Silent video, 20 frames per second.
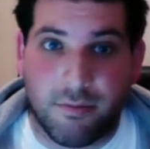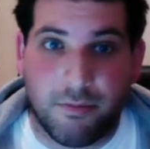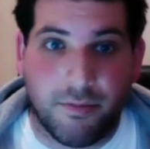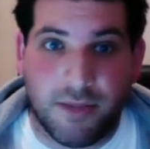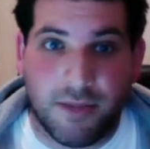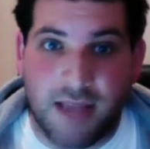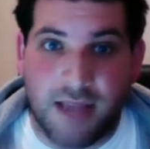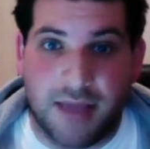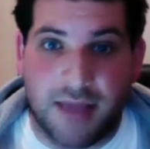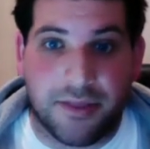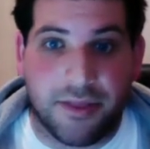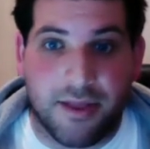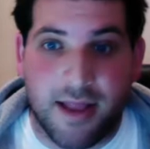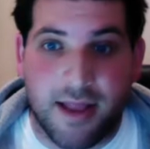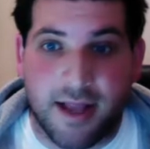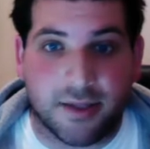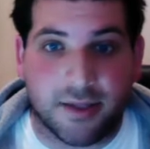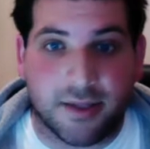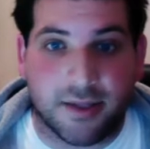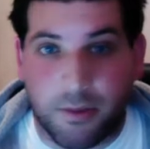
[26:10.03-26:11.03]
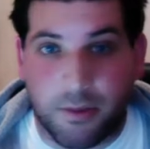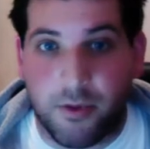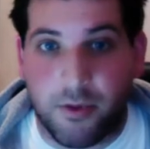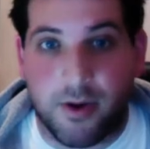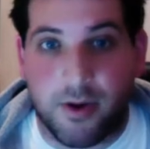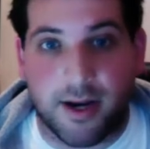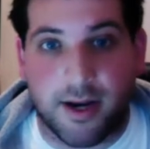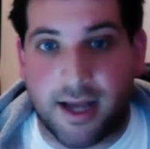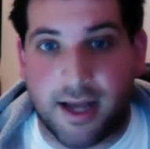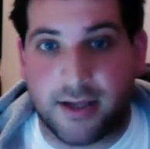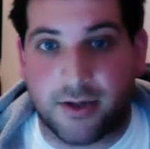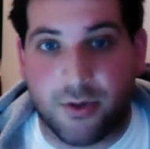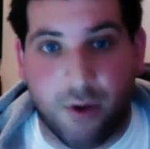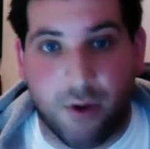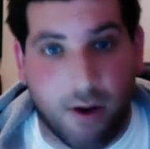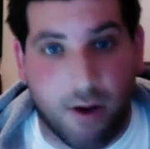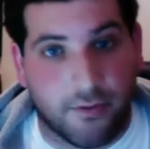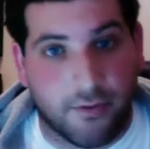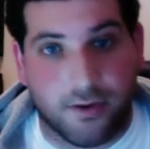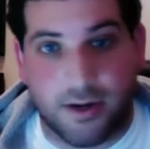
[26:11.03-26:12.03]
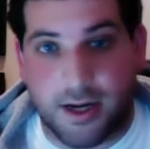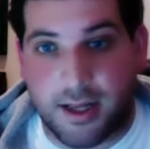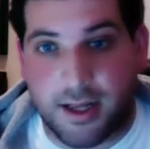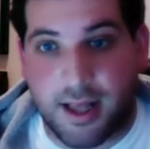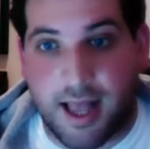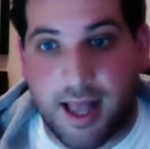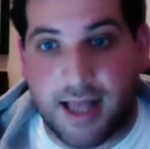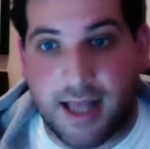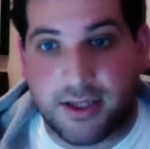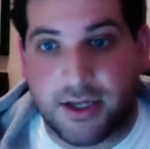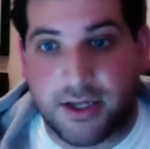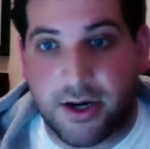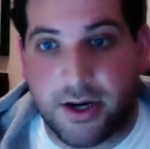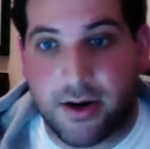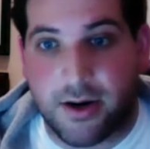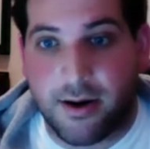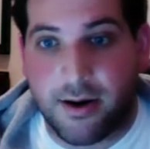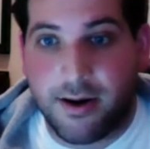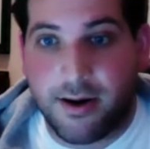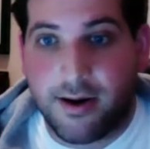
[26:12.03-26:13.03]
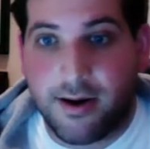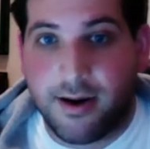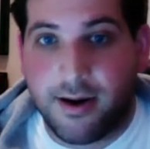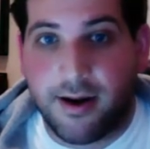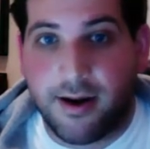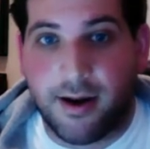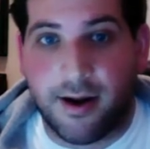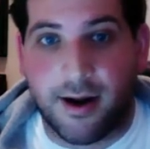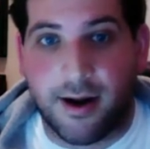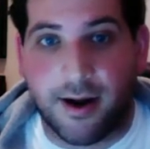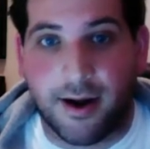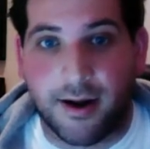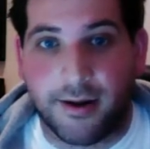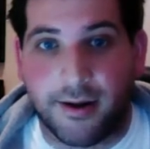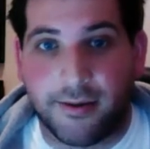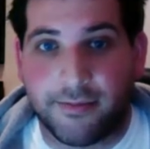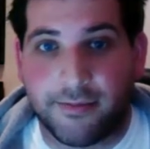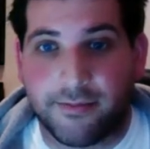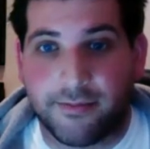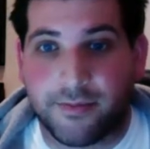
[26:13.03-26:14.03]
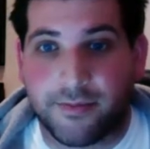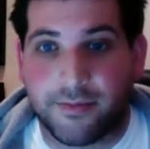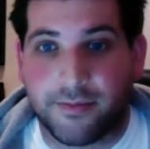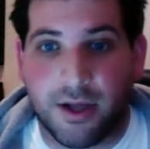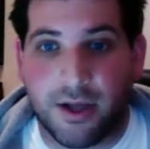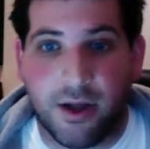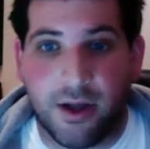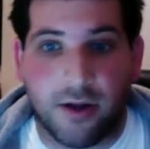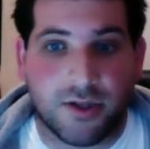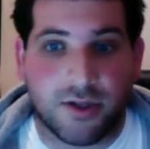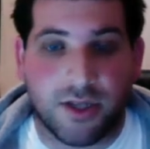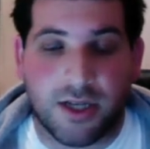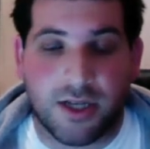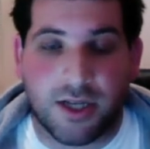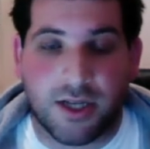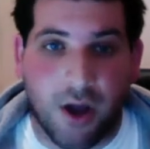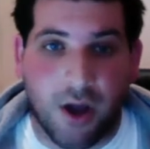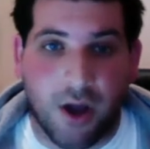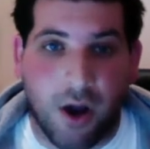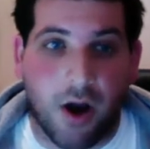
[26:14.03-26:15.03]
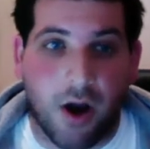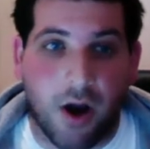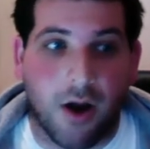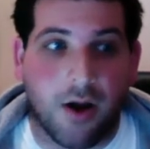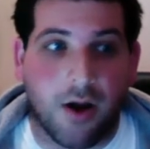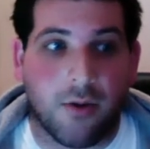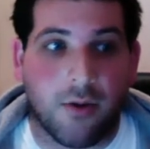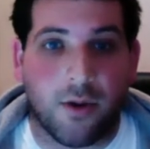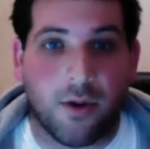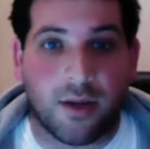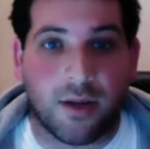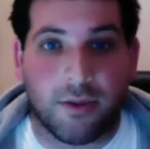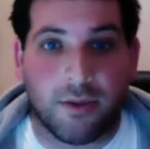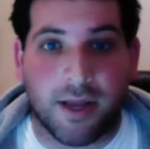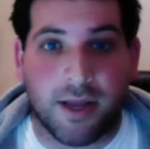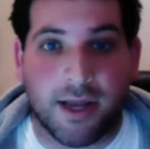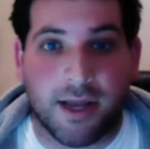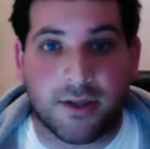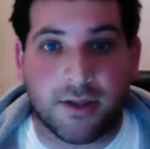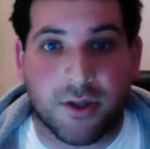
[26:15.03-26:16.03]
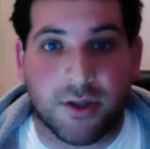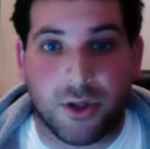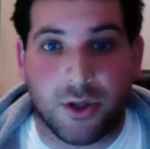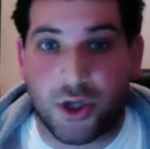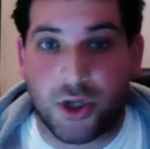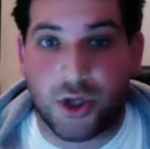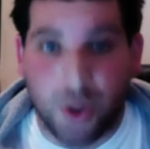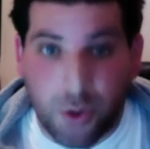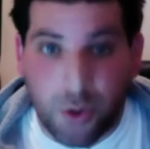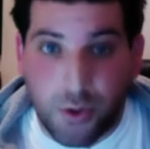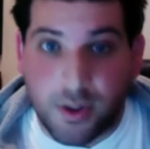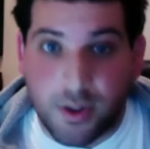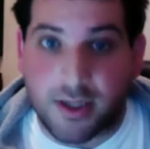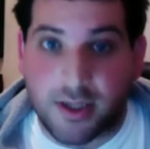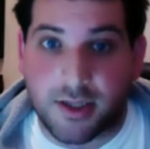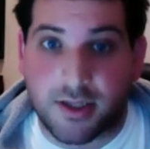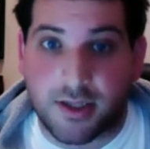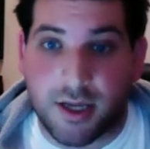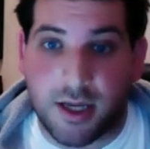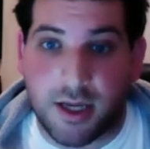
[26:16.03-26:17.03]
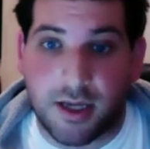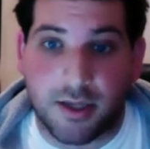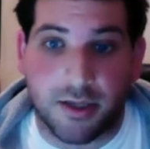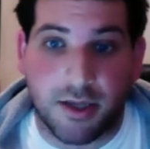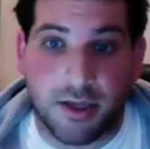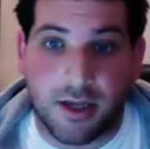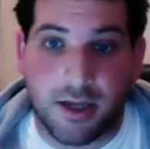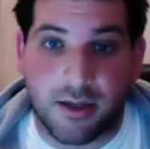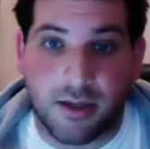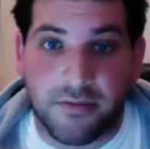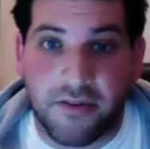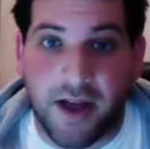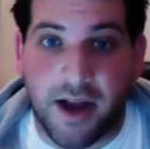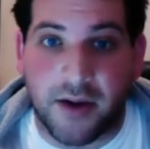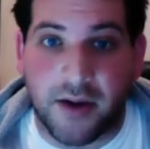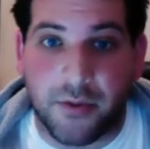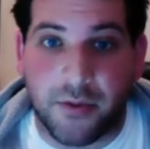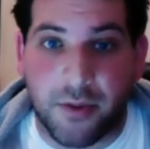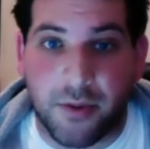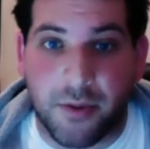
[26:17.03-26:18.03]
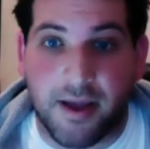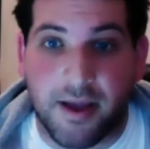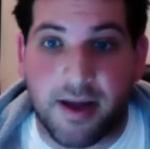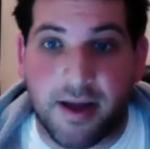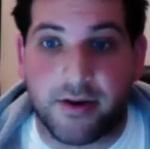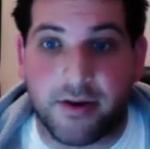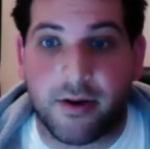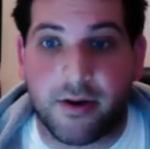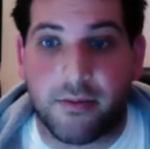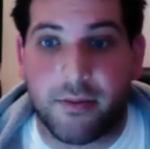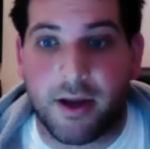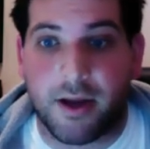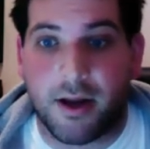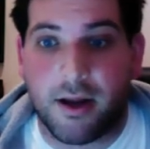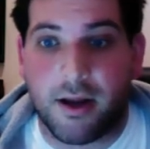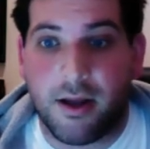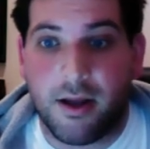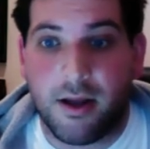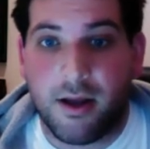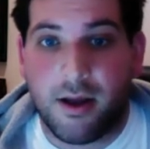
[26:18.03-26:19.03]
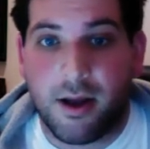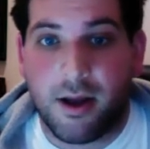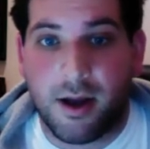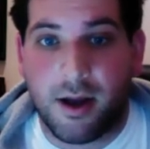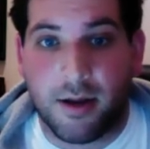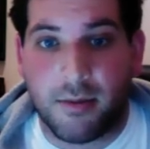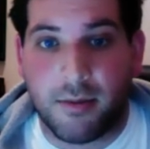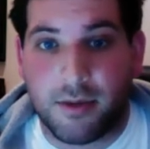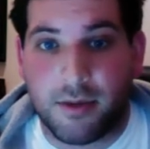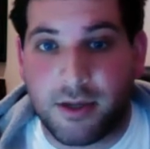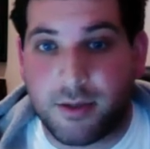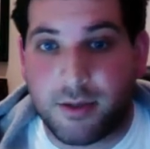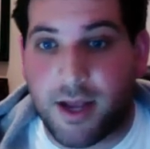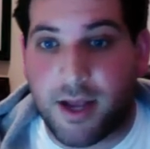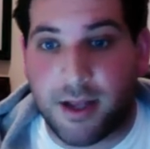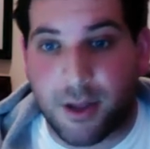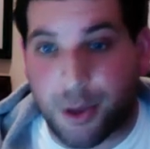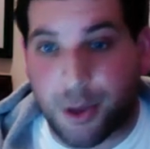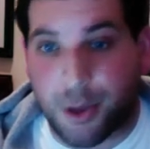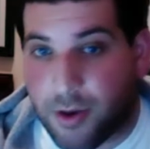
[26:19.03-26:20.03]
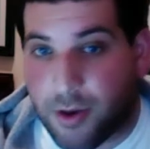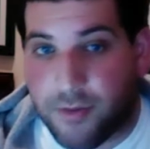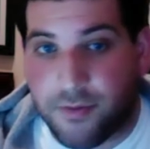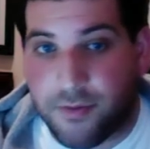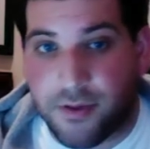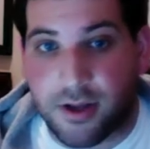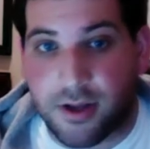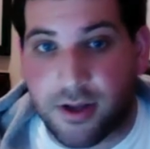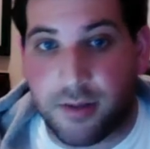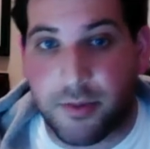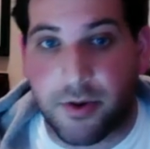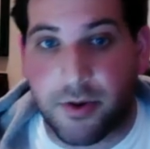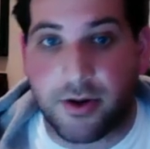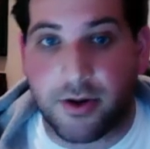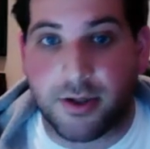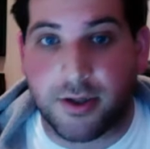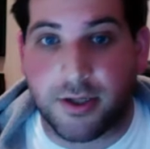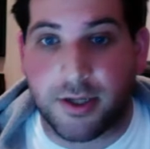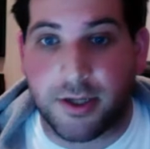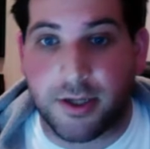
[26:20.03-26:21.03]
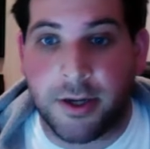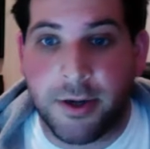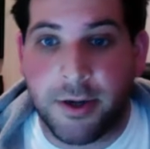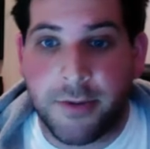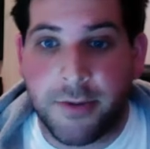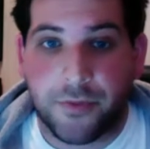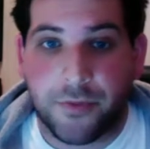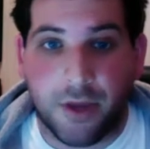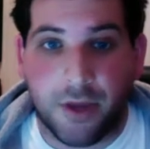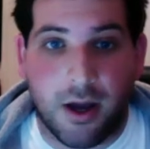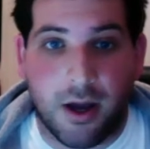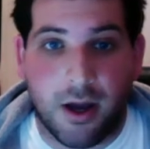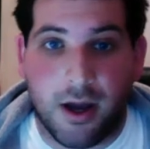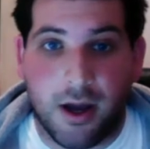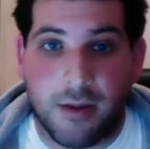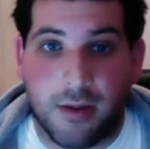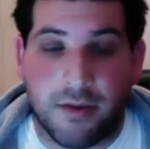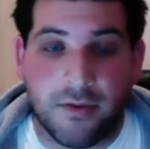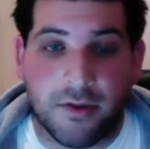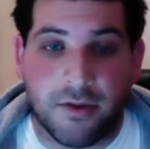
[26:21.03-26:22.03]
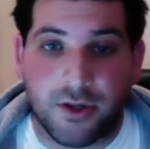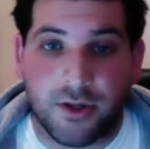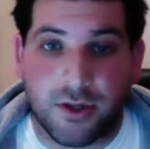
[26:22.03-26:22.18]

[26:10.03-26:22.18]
10th decimal point as Crawford did last year. CDR, when he plays the 2, is a fine rebounder, but he's playing the 3 for the Clippers, and if we just